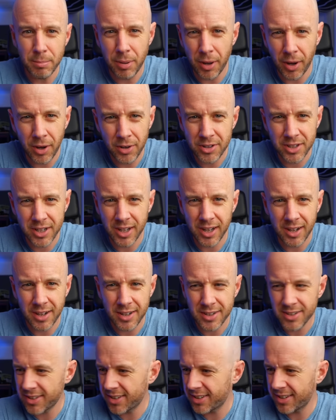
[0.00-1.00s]

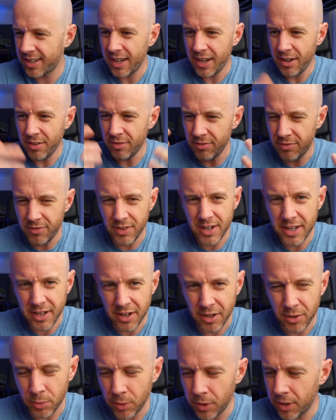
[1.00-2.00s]
podcasts,
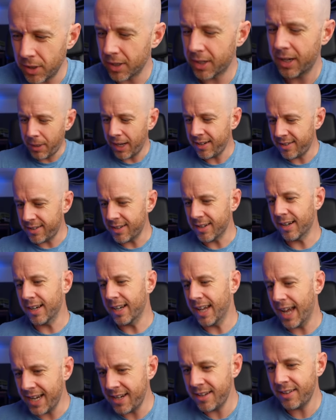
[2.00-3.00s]
video work,
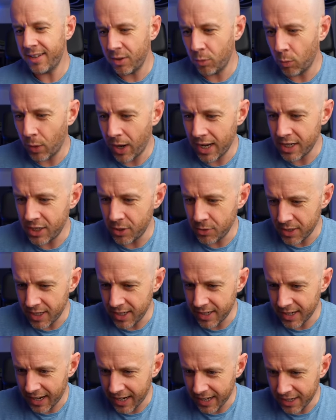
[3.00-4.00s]
basically anything where you
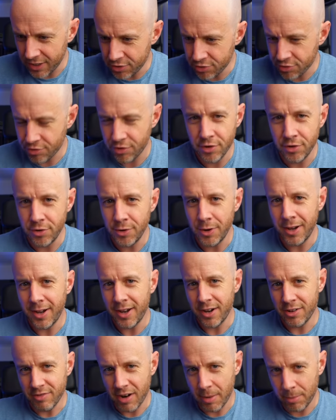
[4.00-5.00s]
need a true
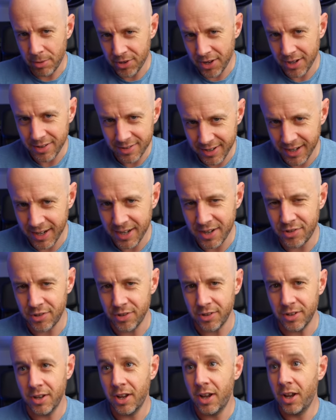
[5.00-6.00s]

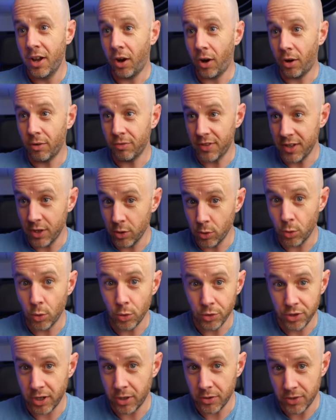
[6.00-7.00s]
representation of the
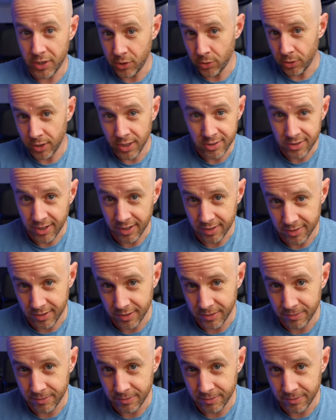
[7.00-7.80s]
audio that you're listening to.